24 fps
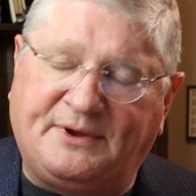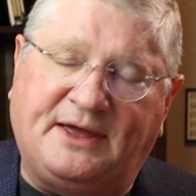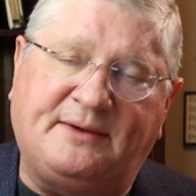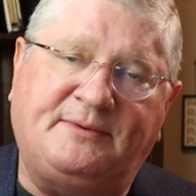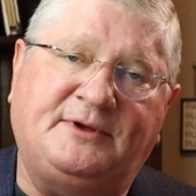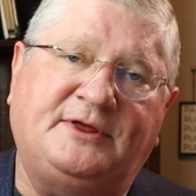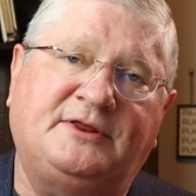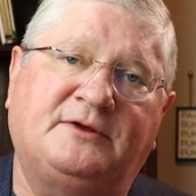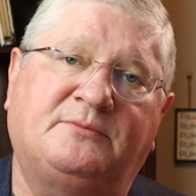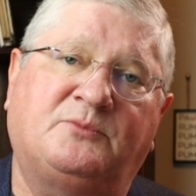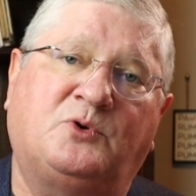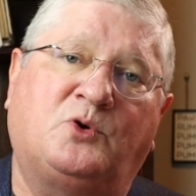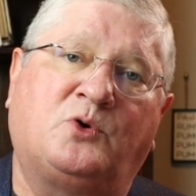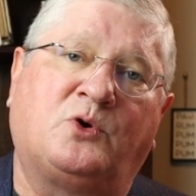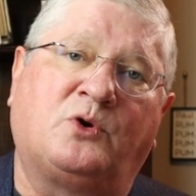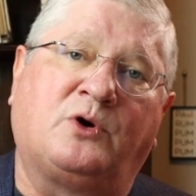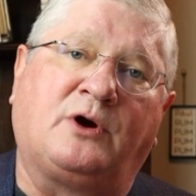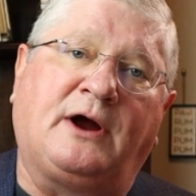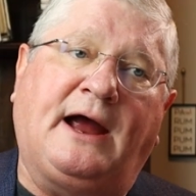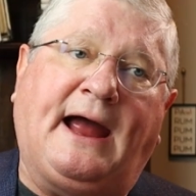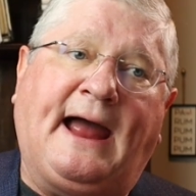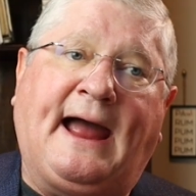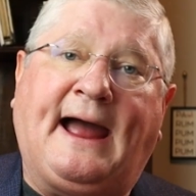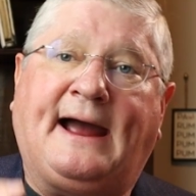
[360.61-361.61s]
maybe the
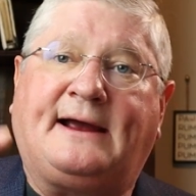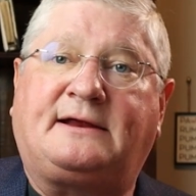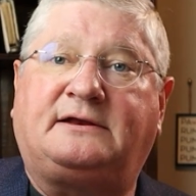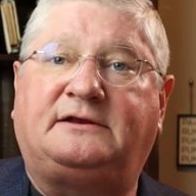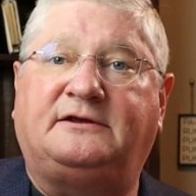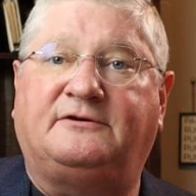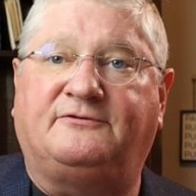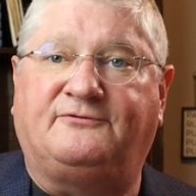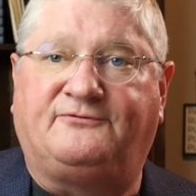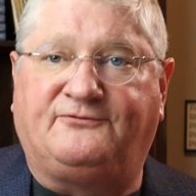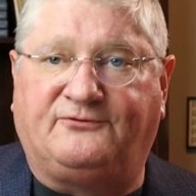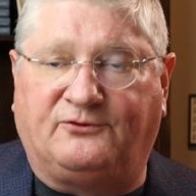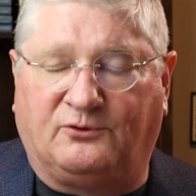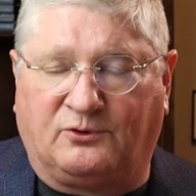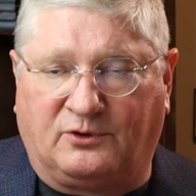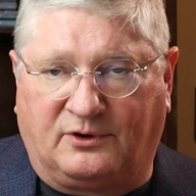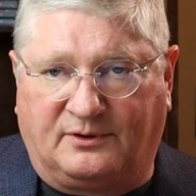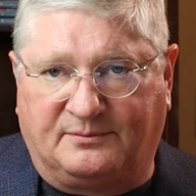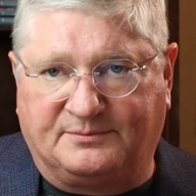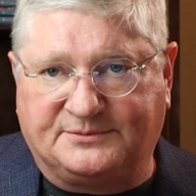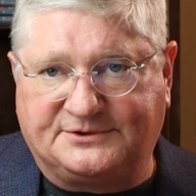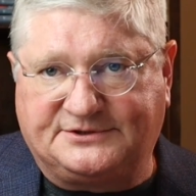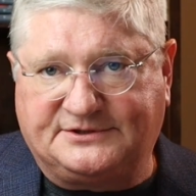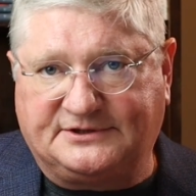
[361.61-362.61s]
more active
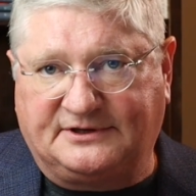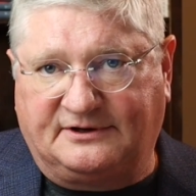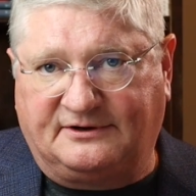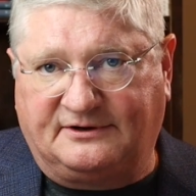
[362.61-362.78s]
forms